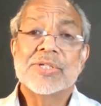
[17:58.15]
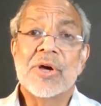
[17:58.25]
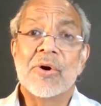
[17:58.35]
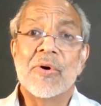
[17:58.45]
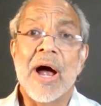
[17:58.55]

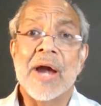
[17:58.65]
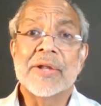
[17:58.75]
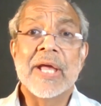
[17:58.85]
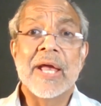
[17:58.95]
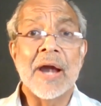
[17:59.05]
So
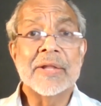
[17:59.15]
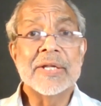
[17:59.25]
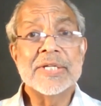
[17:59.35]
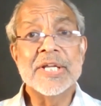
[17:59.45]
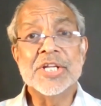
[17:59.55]
are they are
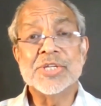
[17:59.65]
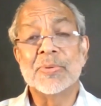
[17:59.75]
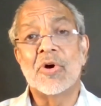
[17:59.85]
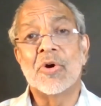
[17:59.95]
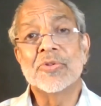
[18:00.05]
they
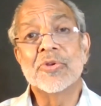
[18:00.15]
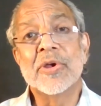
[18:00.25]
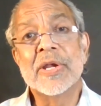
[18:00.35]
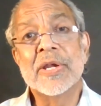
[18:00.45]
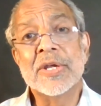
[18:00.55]
teachable, or do
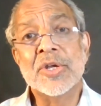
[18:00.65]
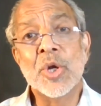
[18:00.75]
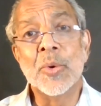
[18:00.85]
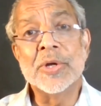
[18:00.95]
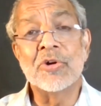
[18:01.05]
they
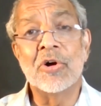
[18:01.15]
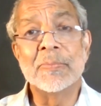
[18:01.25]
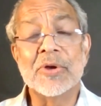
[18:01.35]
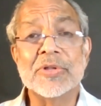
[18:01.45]
know it all?